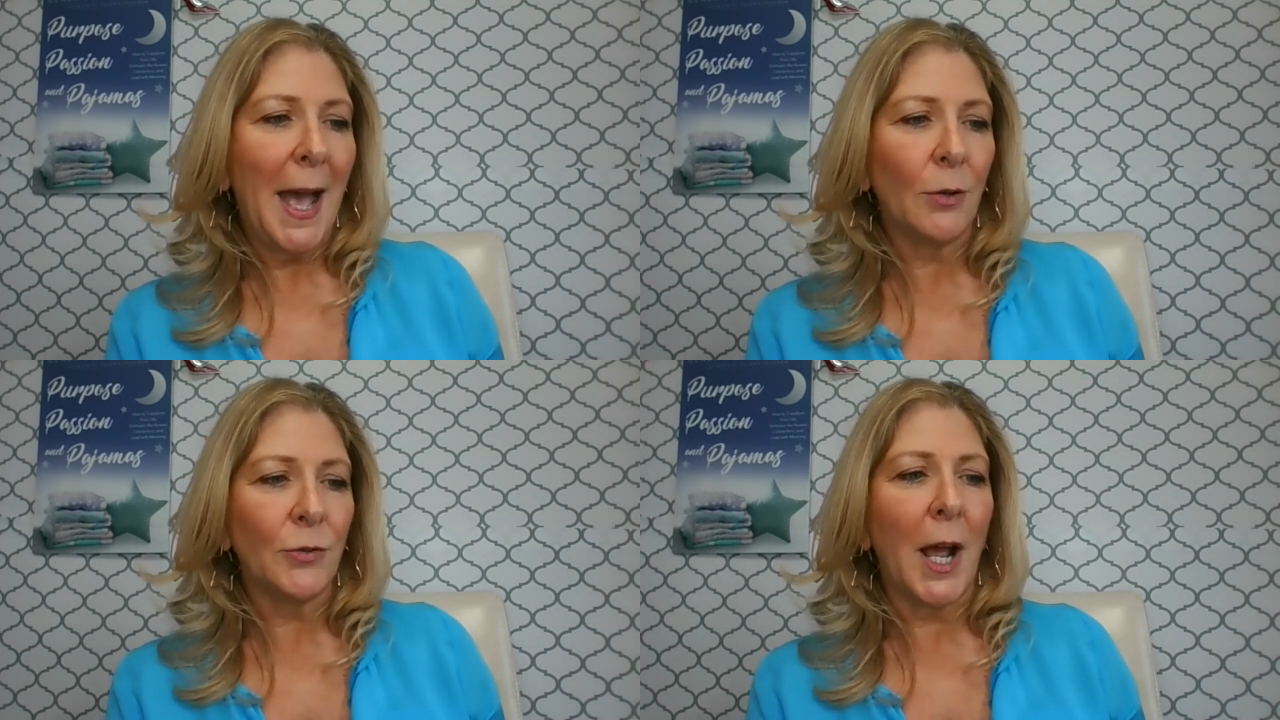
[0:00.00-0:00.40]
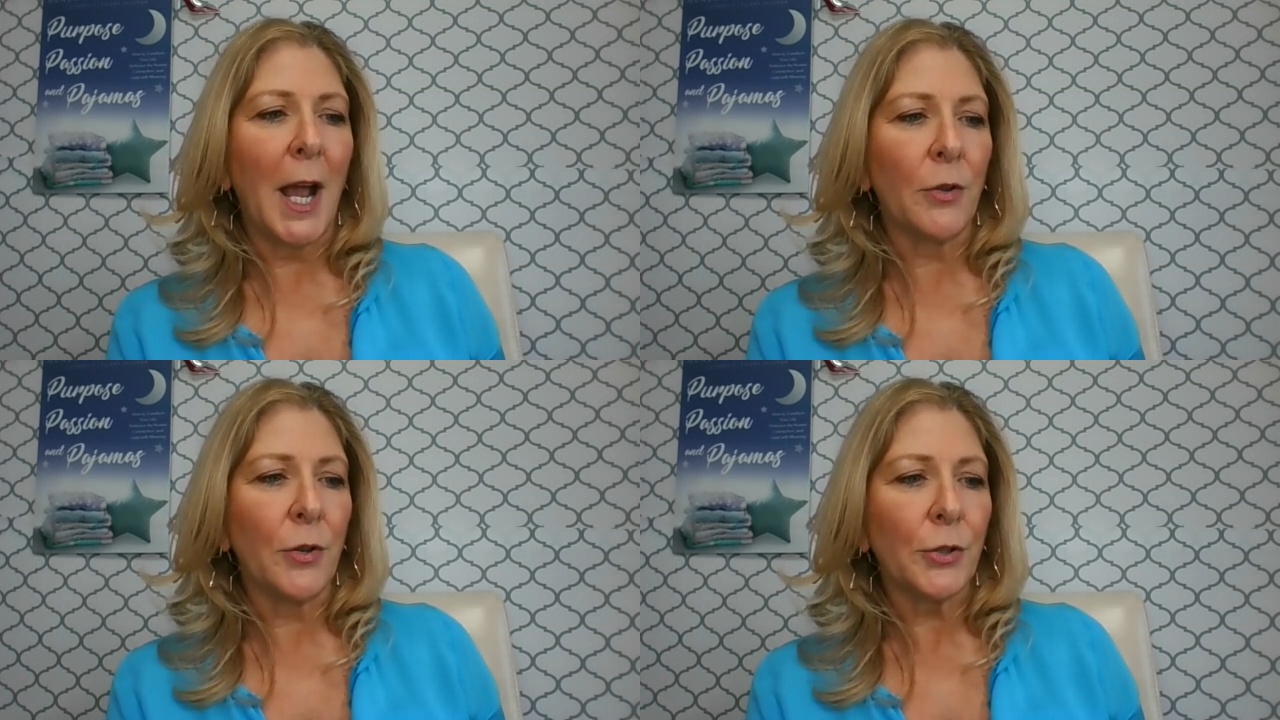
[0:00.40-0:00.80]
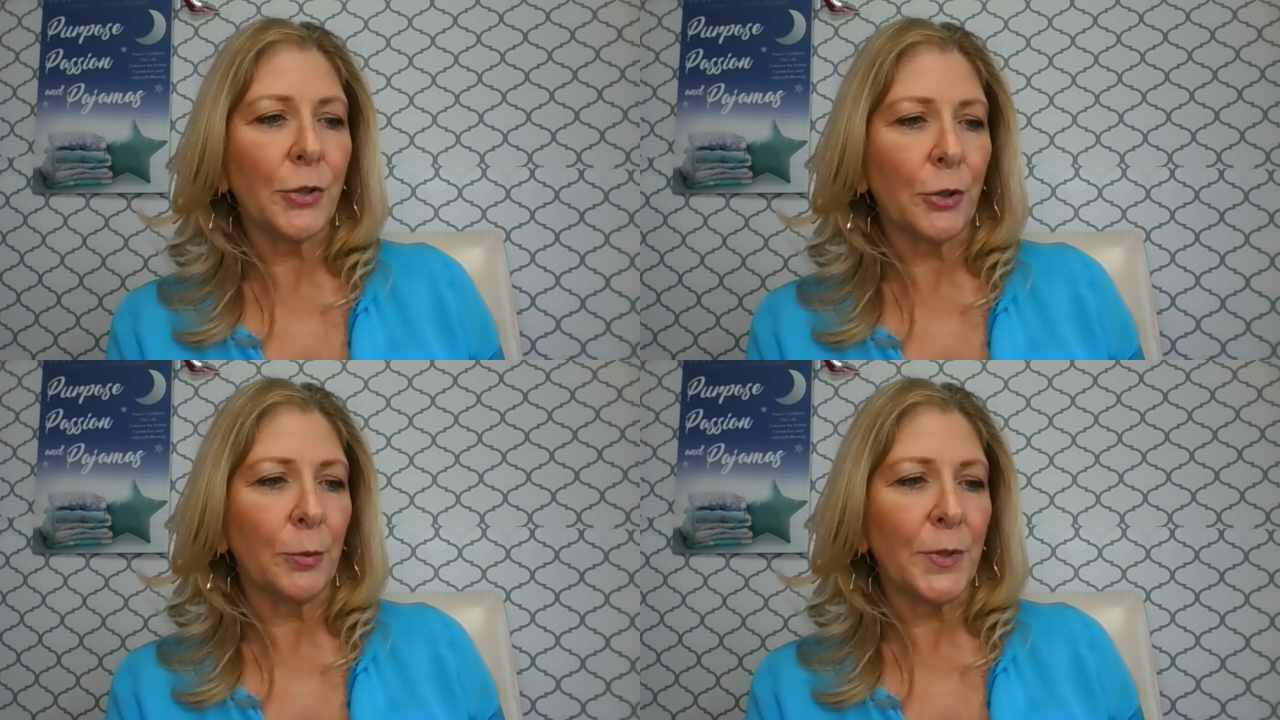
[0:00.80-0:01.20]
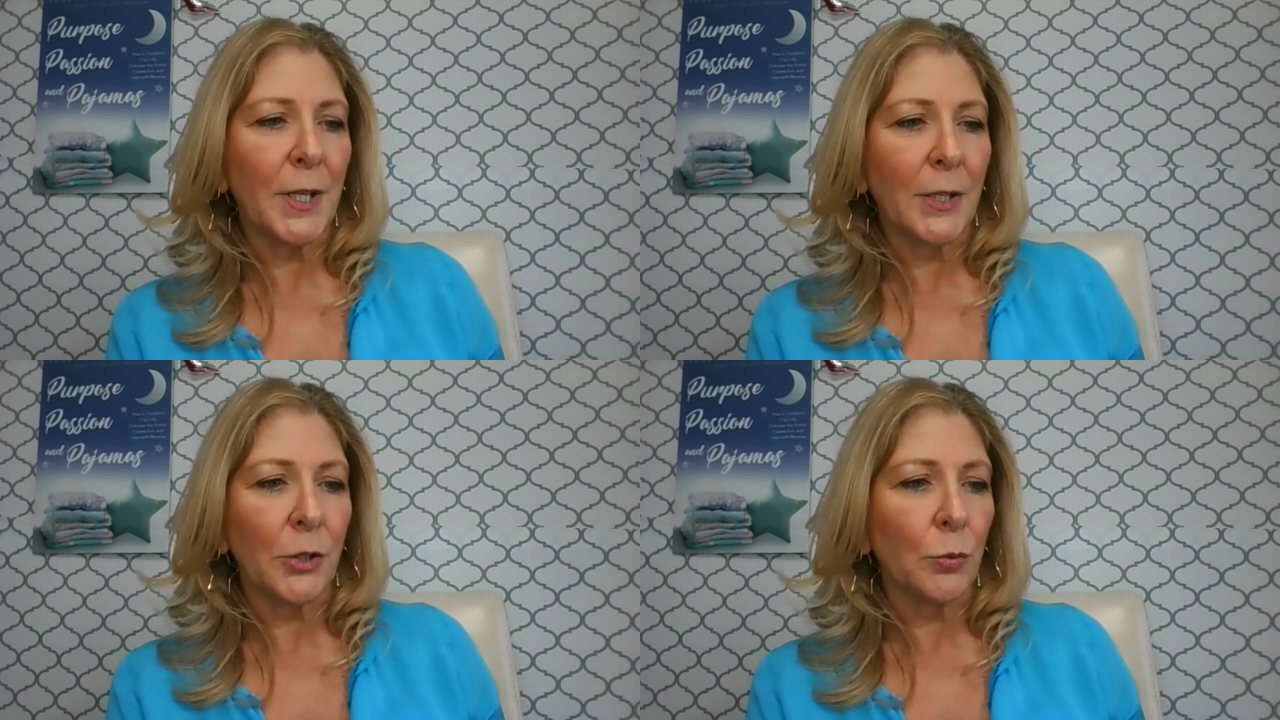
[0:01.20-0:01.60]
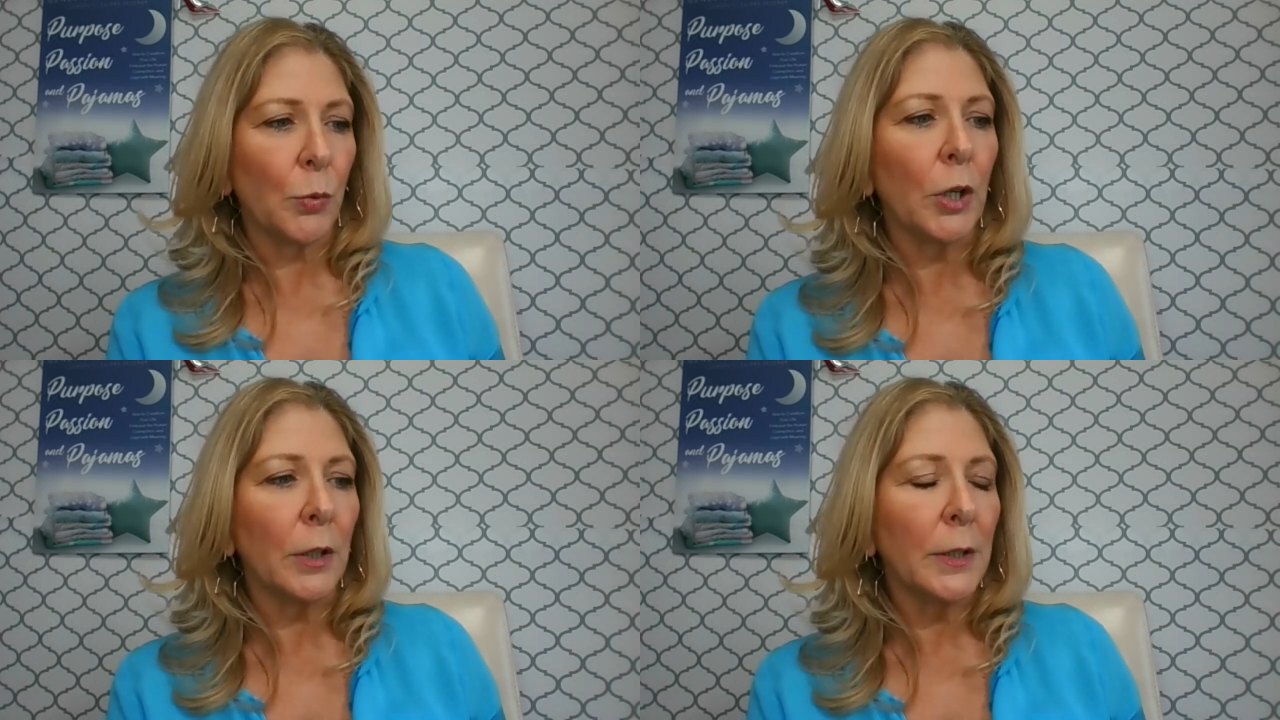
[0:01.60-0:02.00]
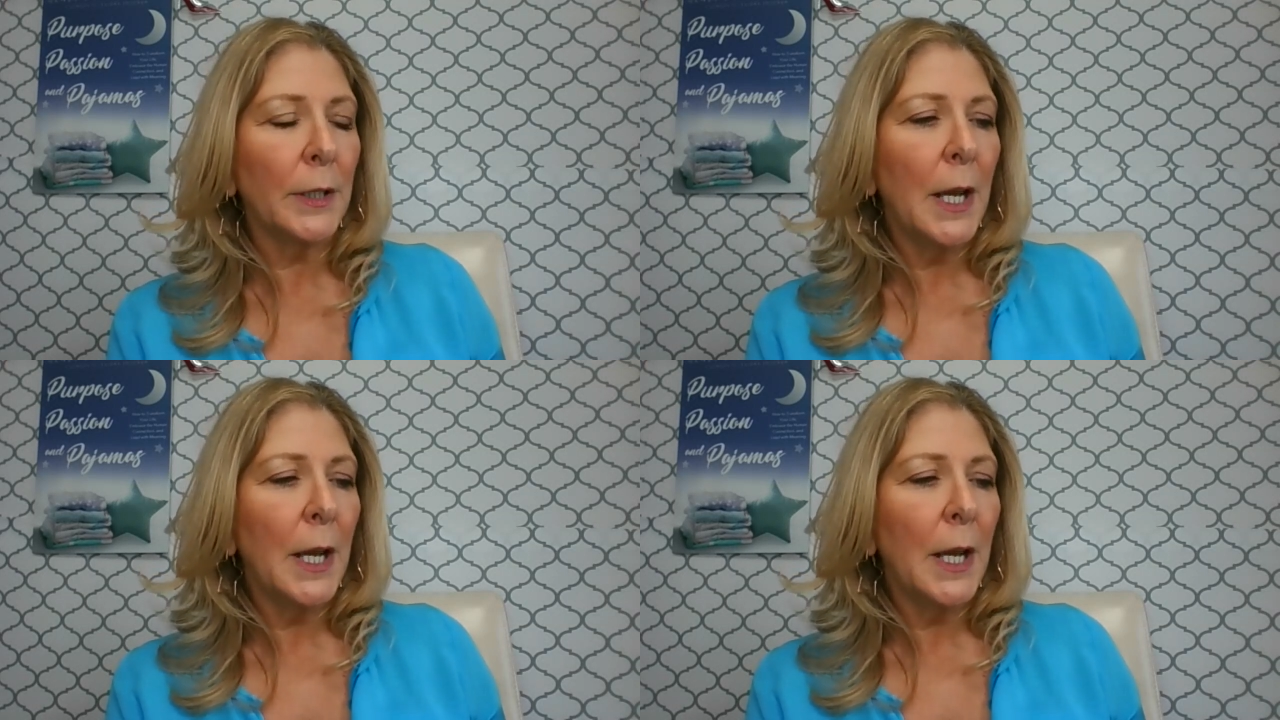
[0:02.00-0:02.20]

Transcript: how dire their circumstances were.